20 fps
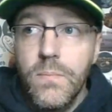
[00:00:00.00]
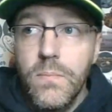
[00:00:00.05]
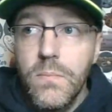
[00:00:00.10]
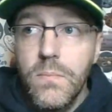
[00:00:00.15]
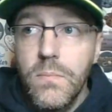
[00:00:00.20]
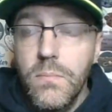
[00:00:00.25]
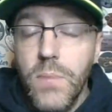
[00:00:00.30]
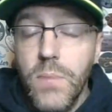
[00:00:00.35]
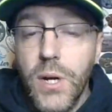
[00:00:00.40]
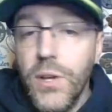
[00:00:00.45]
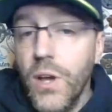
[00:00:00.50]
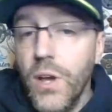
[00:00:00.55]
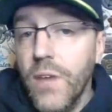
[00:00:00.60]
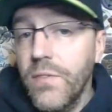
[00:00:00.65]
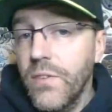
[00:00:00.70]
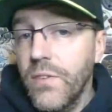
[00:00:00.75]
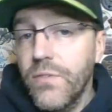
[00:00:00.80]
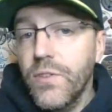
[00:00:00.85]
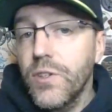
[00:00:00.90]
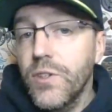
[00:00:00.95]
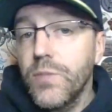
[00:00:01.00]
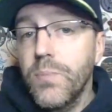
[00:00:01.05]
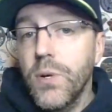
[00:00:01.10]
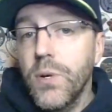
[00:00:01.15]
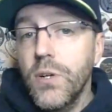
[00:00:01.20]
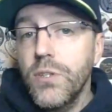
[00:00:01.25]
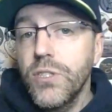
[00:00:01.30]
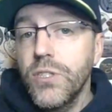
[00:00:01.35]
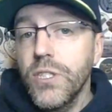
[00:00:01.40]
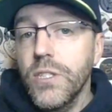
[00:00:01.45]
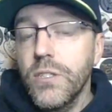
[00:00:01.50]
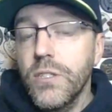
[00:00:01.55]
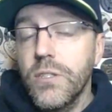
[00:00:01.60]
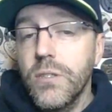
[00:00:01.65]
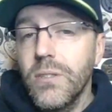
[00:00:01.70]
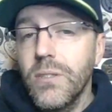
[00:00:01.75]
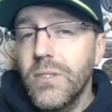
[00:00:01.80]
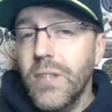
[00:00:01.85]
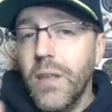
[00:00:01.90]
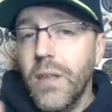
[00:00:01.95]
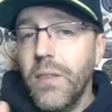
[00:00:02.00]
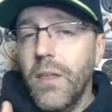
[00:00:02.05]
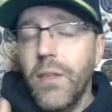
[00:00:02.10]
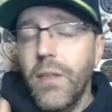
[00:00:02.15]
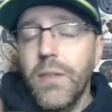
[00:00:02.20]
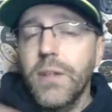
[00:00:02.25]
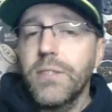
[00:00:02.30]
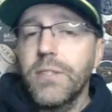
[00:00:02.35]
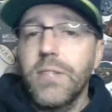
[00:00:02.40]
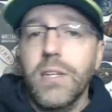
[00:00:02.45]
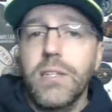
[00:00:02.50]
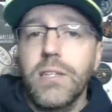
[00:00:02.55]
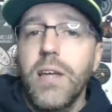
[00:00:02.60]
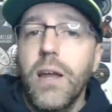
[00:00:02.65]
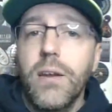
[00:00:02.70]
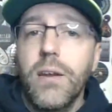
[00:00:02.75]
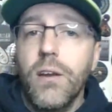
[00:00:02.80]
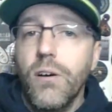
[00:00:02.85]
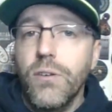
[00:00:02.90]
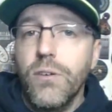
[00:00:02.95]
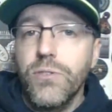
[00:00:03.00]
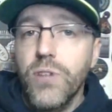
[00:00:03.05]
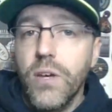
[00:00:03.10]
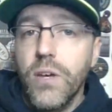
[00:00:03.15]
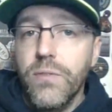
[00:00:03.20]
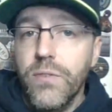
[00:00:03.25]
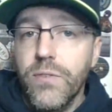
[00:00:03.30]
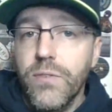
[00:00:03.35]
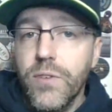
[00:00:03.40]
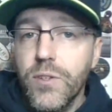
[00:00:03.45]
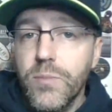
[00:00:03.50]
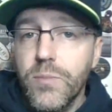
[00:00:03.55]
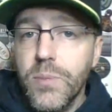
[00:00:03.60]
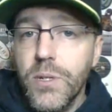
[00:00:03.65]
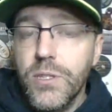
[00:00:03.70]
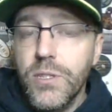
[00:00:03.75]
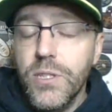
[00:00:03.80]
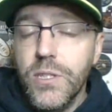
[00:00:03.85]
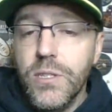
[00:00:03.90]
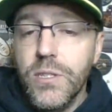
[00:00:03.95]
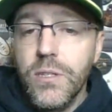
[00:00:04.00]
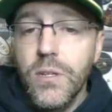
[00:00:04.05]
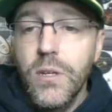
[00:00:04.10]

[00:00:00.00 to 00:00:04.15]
money off your first purchase. I think it's like $10 off your first purchase.